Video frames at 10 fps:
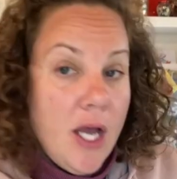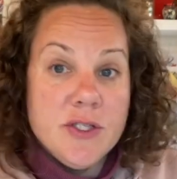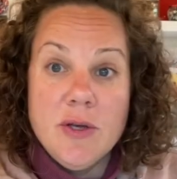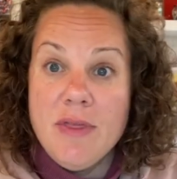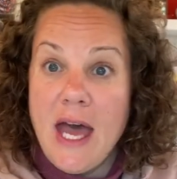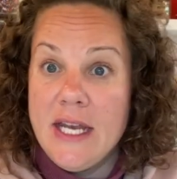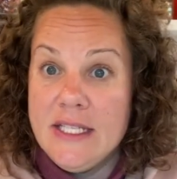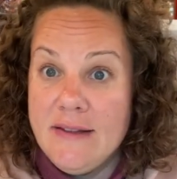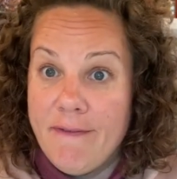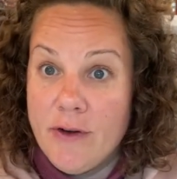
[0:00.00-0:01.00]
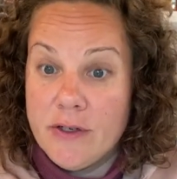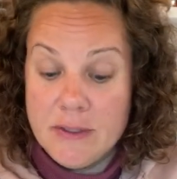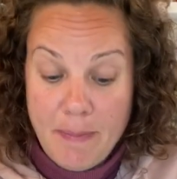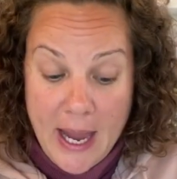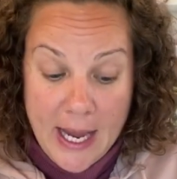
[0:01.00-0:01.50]
So that is the
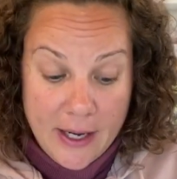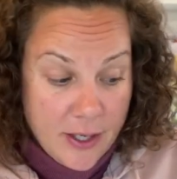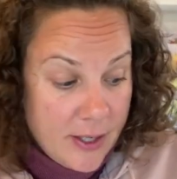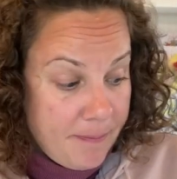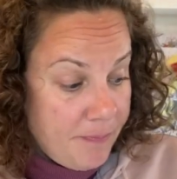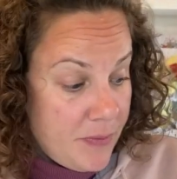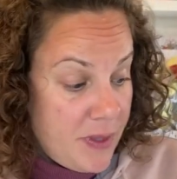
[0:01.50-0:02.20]
first pattern.